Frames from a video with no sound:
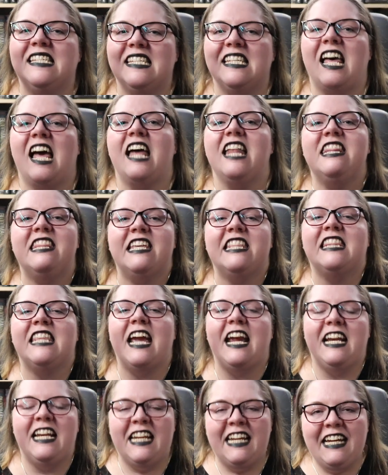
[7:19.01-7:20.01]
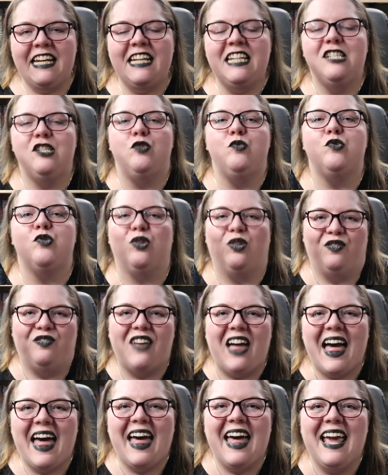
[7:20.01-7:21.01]
sun that they need to
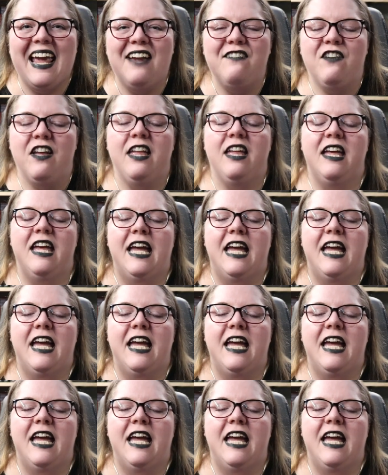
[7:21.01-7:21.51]
survive.